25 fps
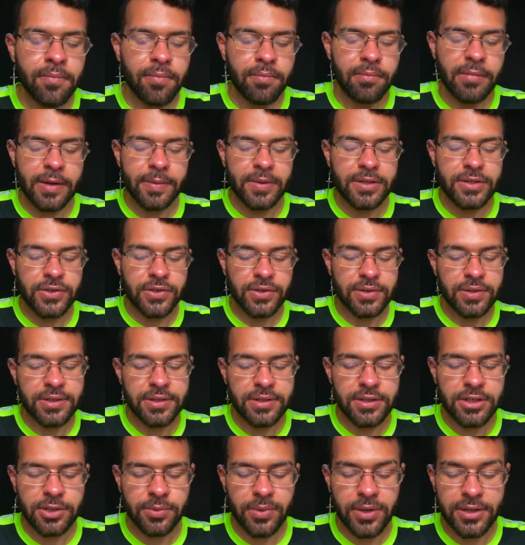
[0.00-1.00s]
maybe certain
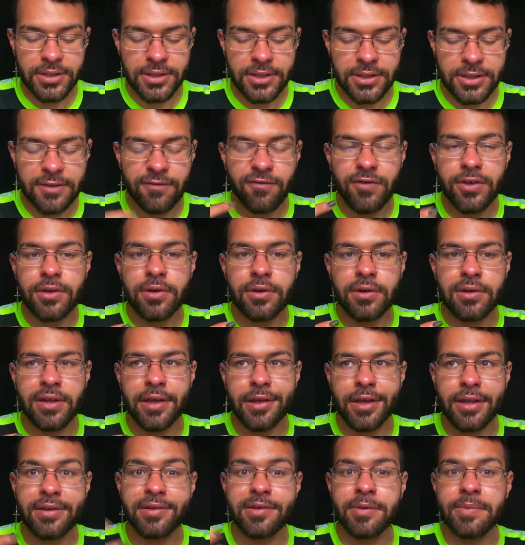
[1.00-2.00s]
situations feel
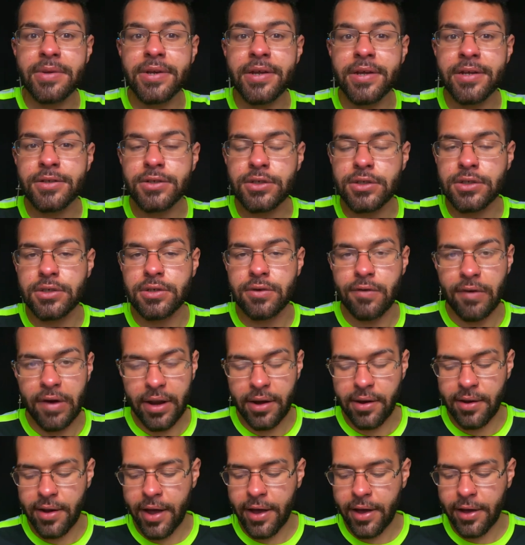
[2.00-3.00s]
like limiting to you
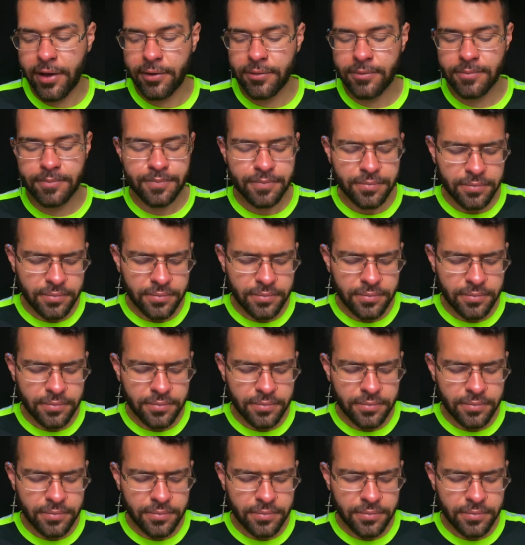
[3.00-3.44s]
right now